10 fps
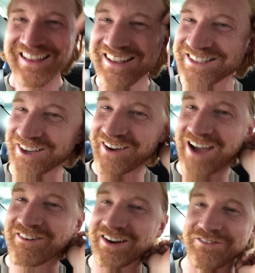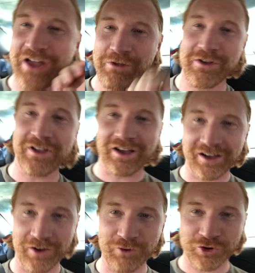So I'm on a family
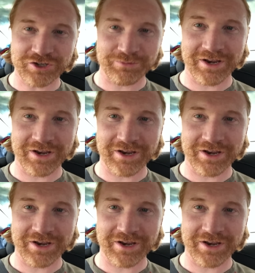road trip